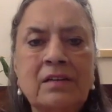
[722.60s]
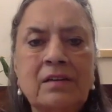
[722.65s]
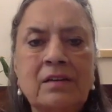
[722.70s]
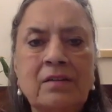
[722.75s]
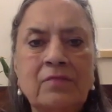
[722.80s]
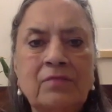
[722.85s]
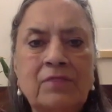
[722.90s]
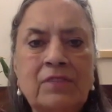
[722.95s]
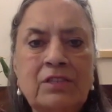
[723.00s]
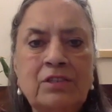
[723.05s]

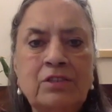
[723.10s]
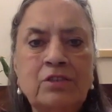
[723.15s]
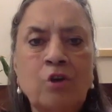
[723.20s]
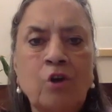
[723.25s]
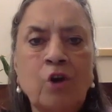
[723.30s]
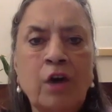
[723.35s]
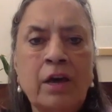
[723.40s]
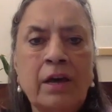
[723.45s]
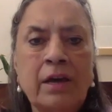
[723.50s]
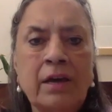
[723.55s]
with
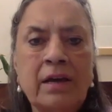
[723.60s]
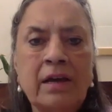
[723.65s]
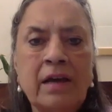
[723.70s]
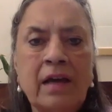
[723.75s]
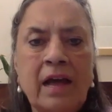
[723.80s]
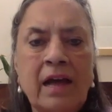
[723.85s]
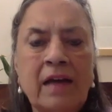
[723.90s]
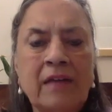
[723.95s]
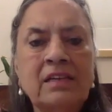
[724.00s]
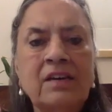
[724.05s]
joy
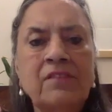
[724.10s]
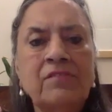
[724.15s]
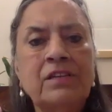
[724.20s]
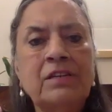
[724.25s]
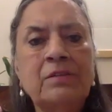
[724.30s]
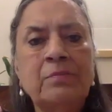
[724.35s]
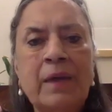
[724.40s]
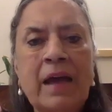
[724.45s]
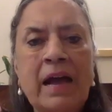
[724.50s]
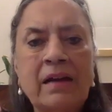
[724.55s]
and gives
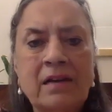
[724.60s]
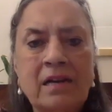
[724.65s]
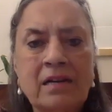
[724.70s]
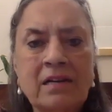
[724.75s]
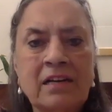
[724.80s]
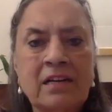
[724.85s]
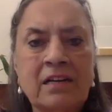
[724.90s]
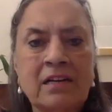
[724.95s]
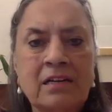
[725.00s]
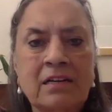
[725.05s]
it back
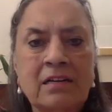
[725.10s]
again.